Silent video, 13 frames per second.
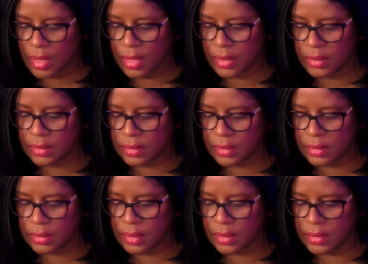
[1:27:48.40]

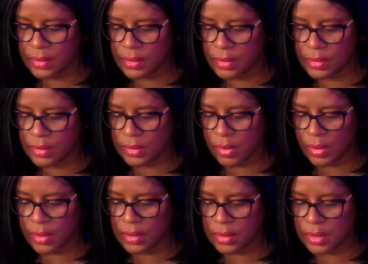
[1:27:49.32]
Sister say.
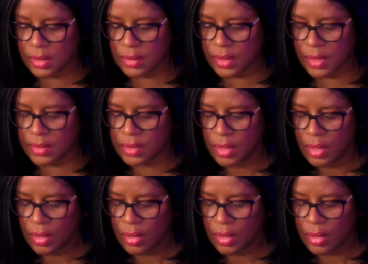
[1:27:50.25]
Okay, she says,